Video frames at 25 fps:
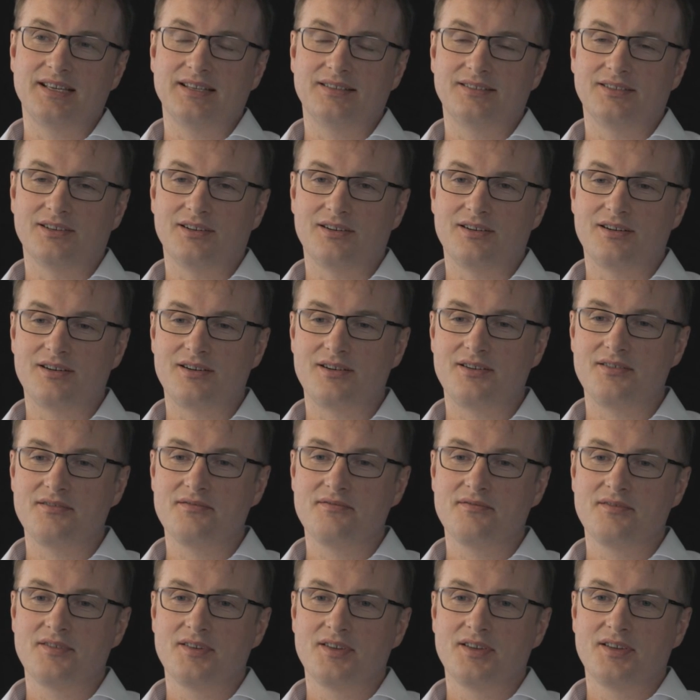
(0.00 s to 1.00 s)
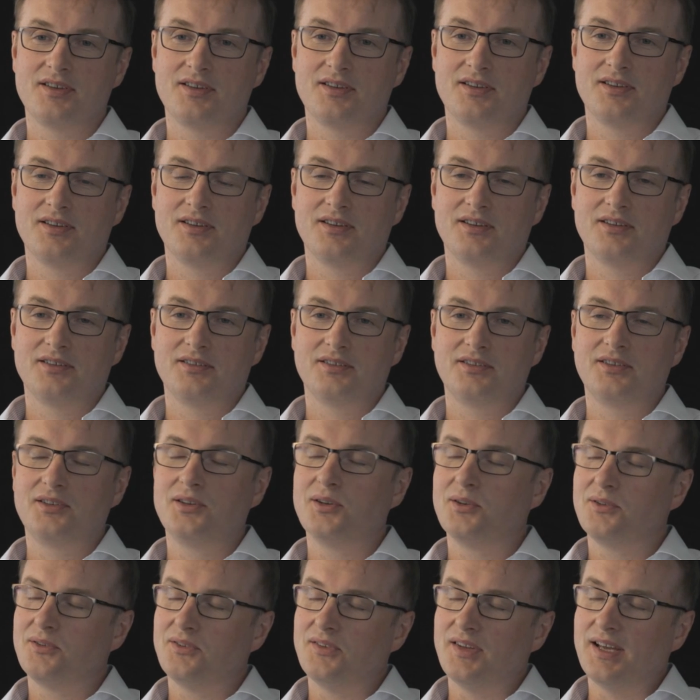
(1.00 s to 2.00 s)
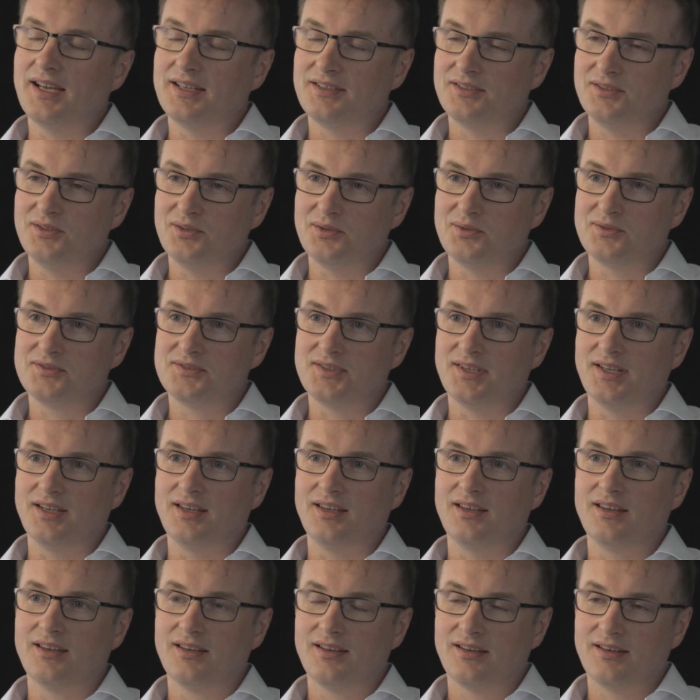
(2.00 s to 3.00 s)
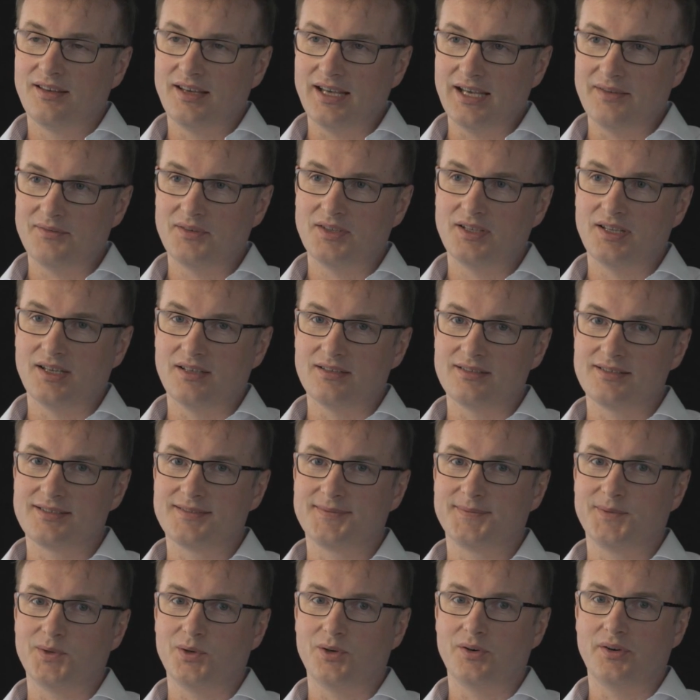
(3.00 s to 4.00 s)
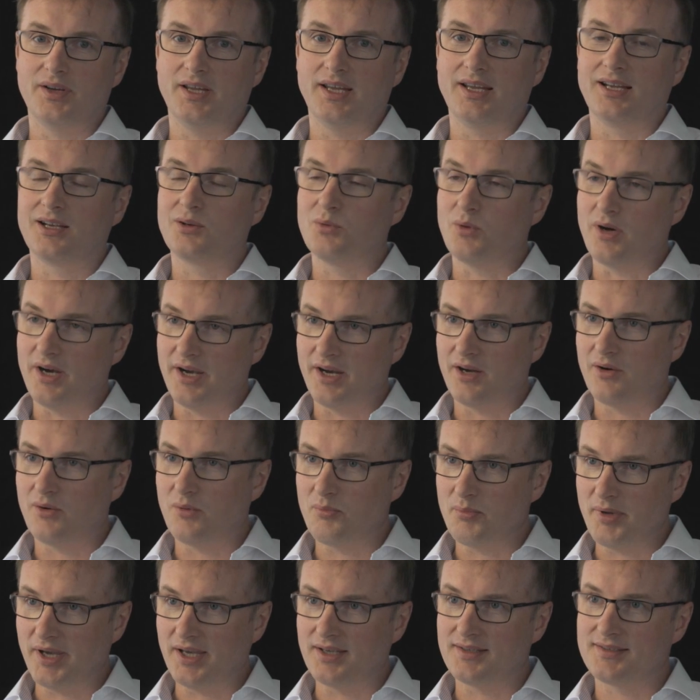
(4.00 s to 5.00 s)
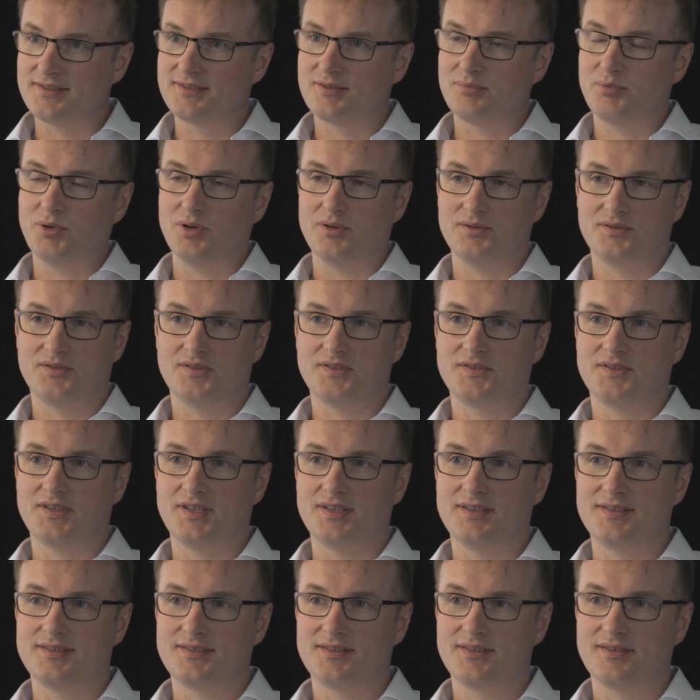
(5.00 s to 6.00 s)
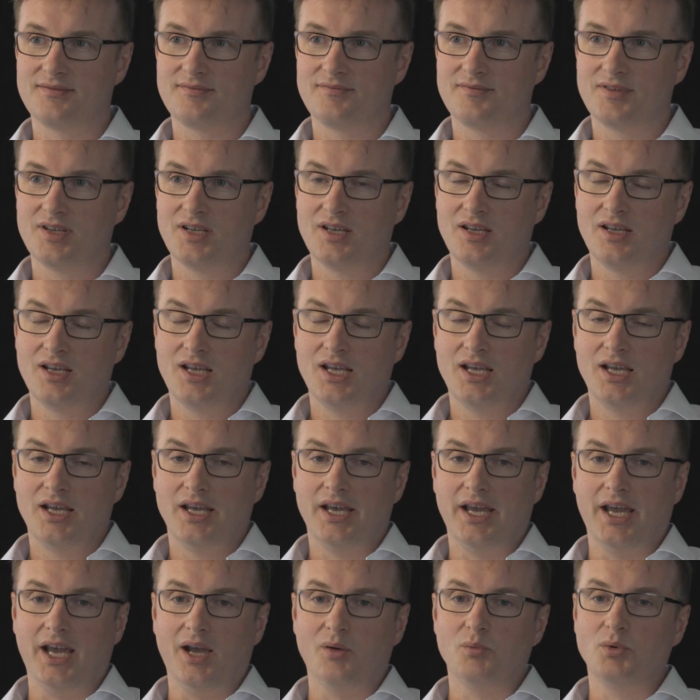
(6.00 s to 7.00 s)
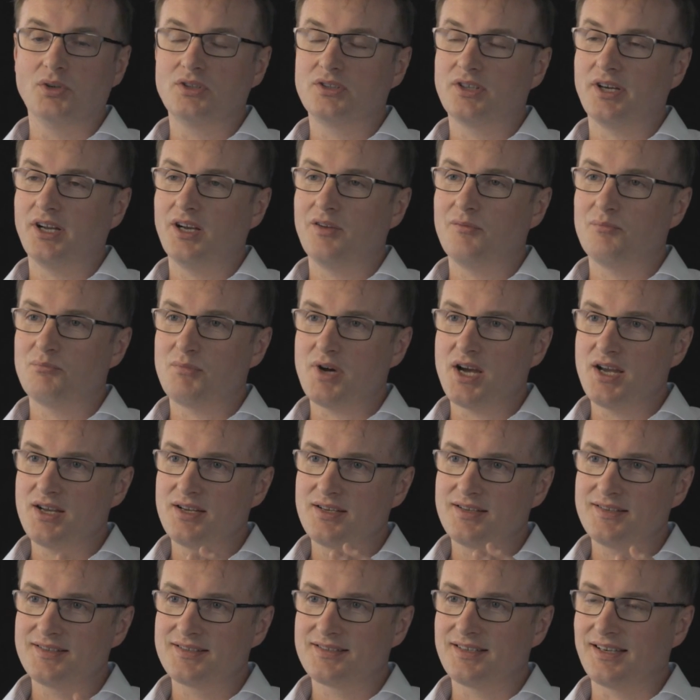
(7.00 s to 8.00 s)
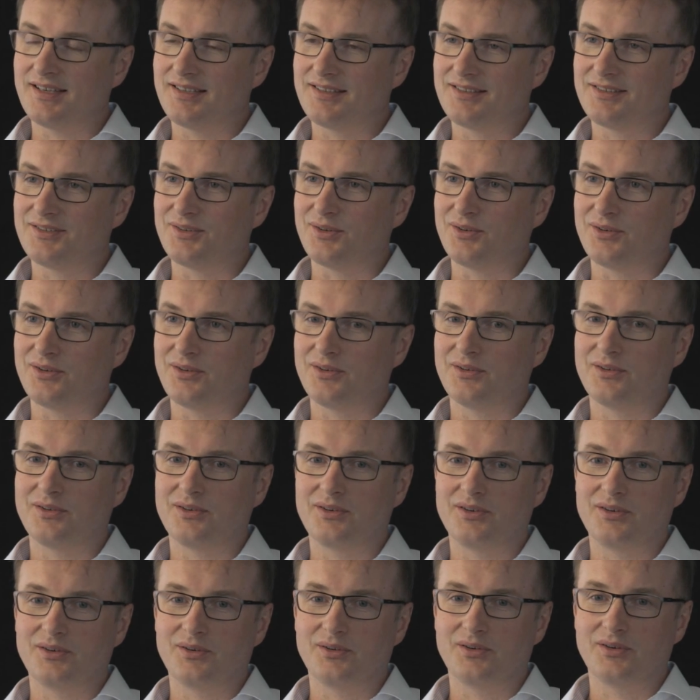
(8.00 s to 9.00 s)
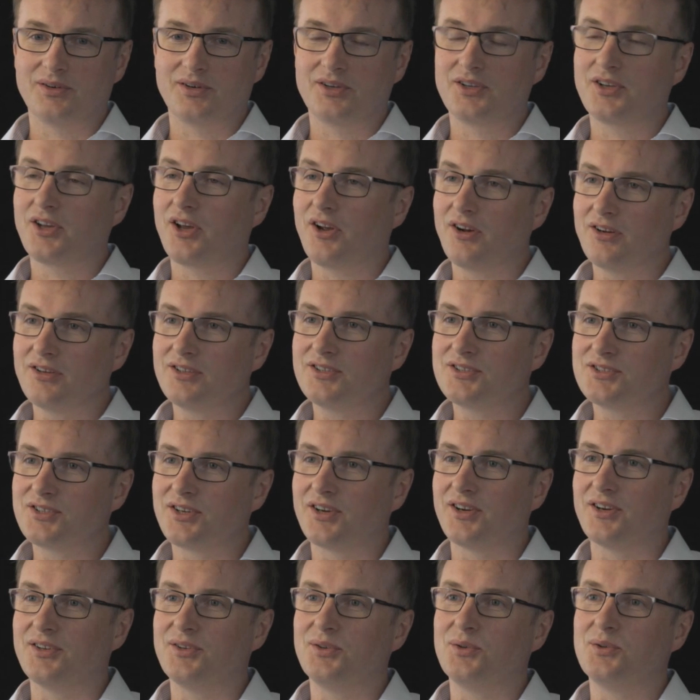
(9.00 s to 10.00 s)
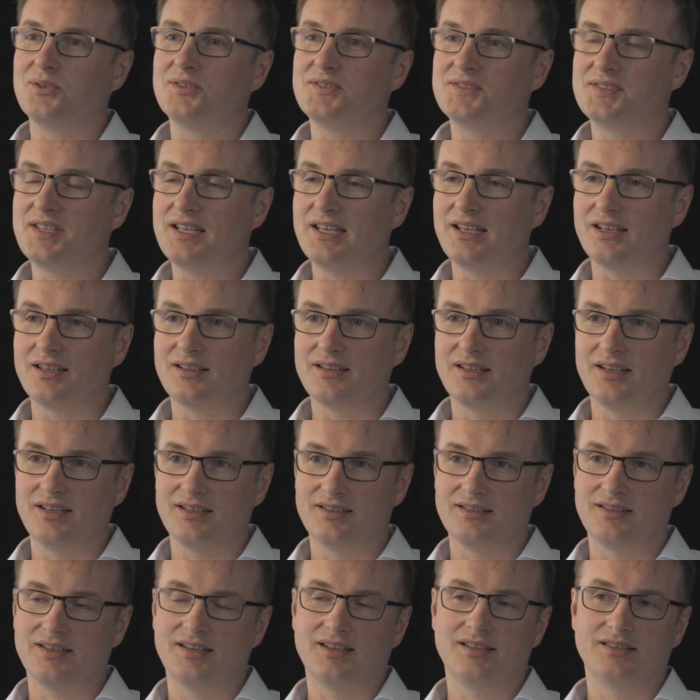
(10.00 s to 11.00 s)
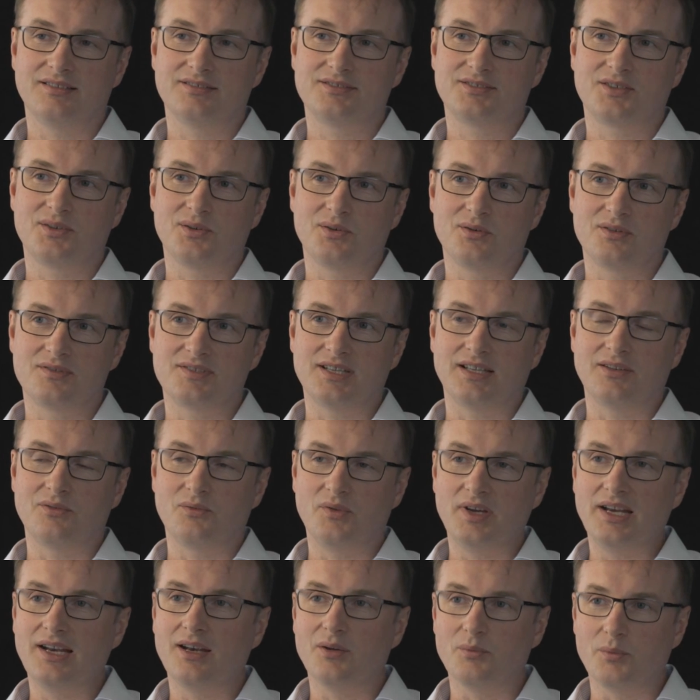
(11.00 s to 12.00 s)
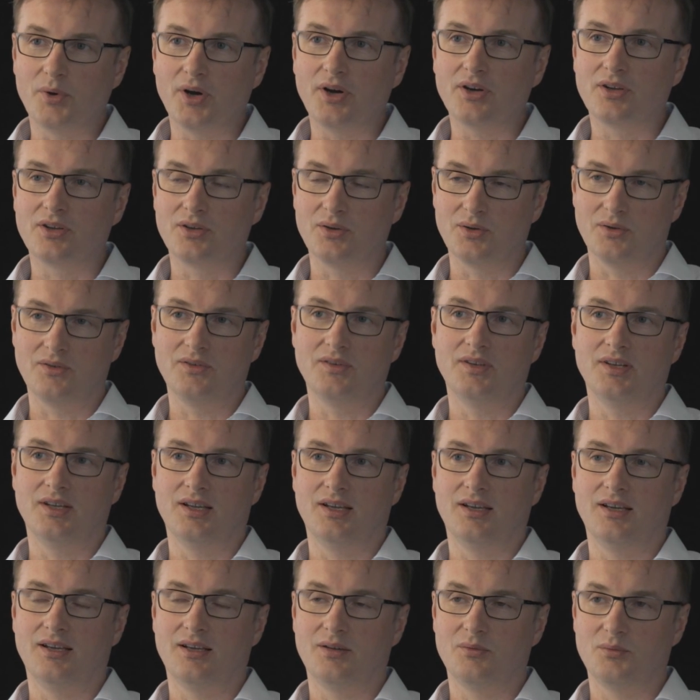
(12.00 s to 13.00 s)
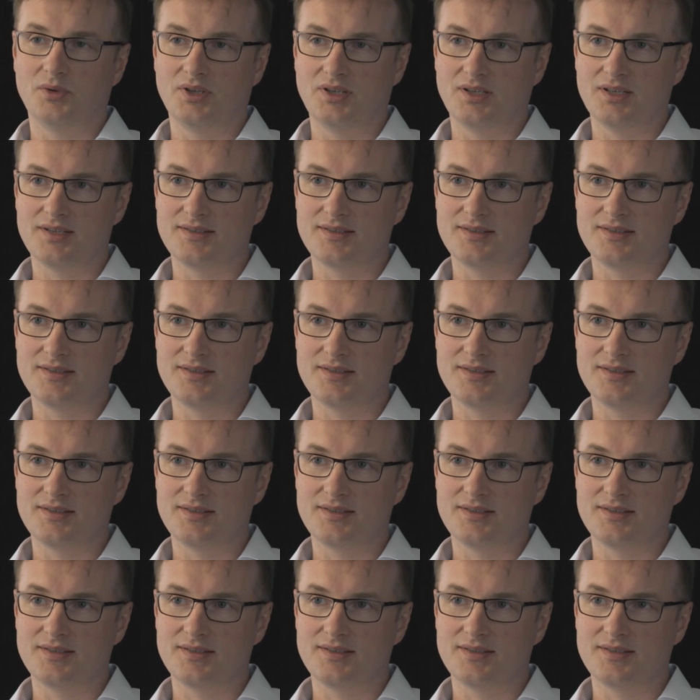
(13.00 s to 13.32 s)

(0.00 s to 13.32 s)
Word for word: that are good at using evidence for inquiry-based processes. Uh, what kind of mindset or, or, or, culture do you see in, in, in mm. schools that really work good uh, with